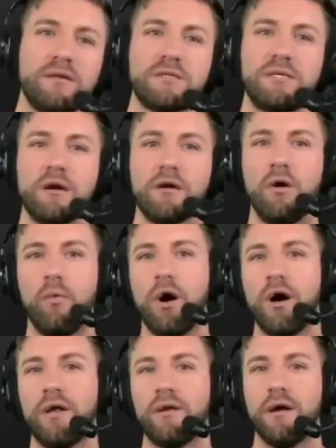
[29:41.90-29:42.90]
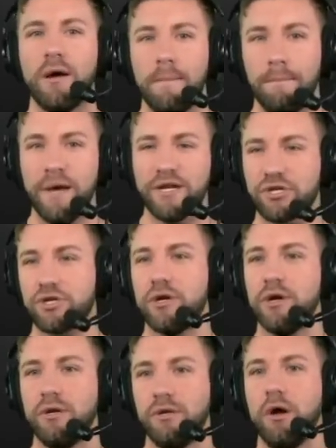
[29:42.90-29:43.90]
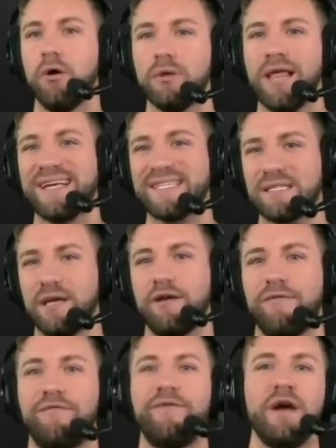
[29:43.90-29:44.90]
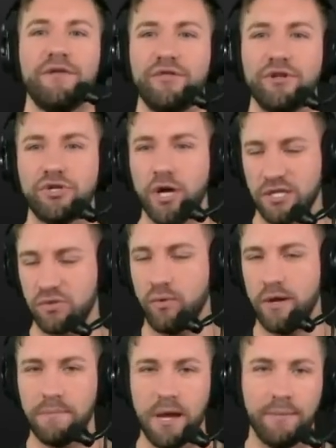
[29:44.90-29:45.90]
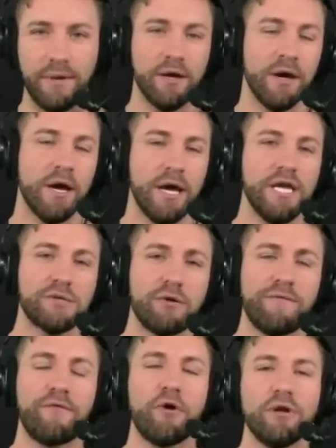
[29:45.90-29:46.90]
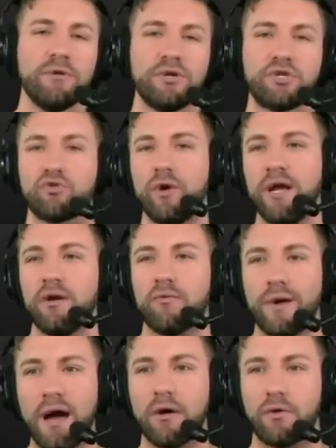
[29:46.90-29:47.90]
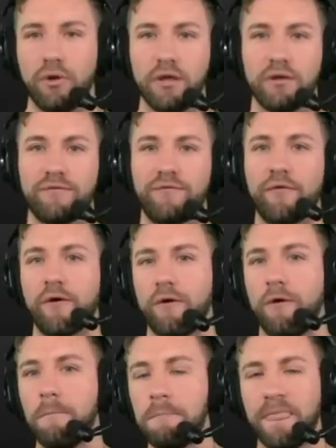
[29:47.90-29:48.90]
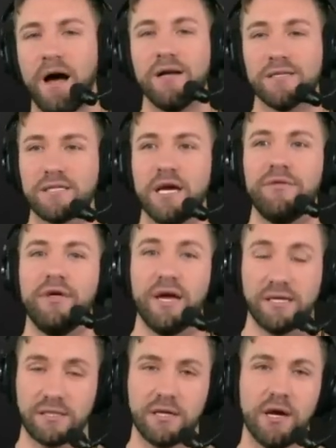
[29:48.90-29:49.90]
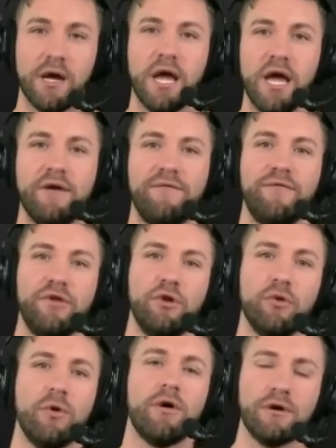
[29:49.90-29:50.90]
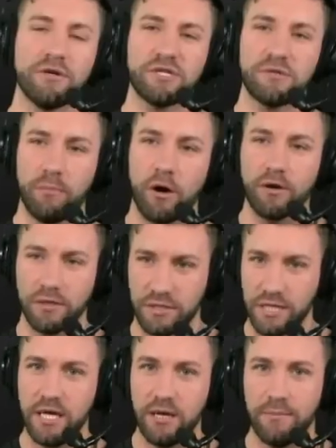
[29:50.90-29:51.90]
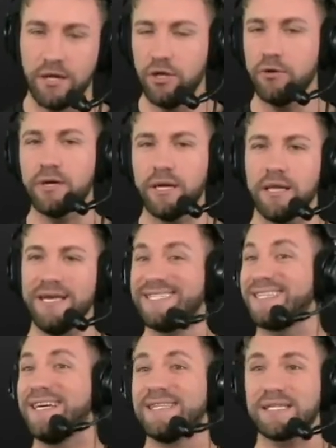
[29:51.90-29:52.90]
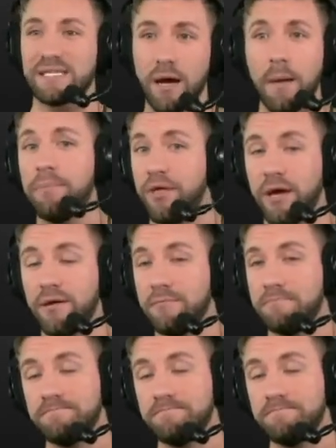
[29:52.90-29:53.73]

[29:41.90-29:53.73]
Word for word: 01. Mitch, no less than a fifth. Just win, baby. He's referring to a trade around Clelin Ferrell. I'll say this if you are a smart team and you can at least get something,